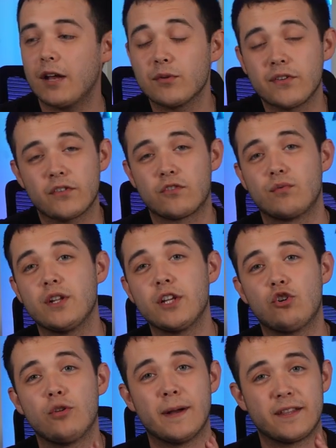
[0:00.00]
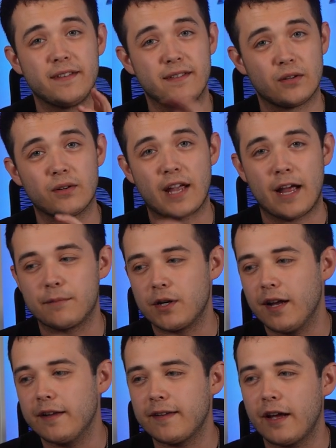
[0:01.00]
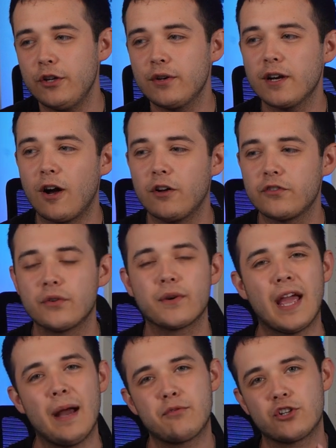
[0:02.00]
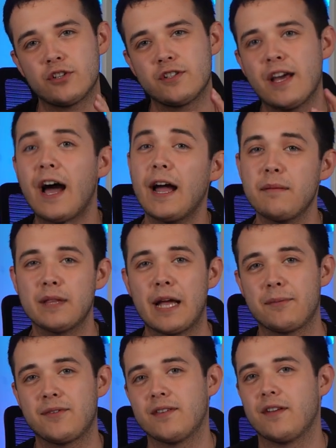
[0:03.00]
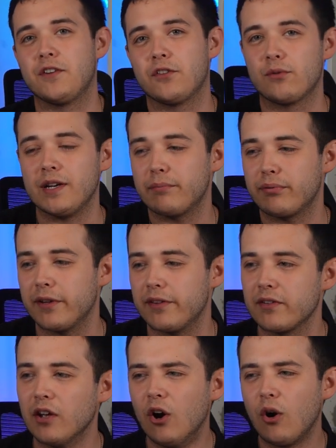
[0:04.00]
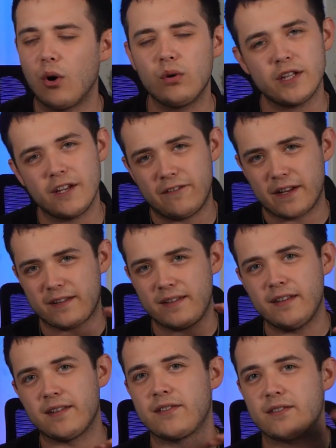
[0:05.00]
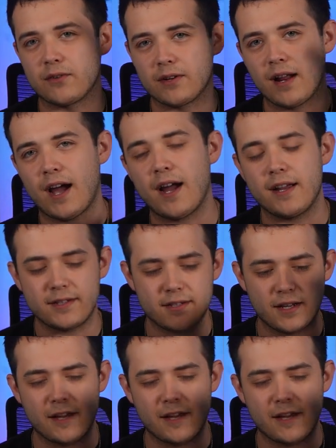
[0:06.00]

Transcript: And what's also really cool about this little camera is that you can also capture time lapses of your 3D prints, only if it exceeds a certain height.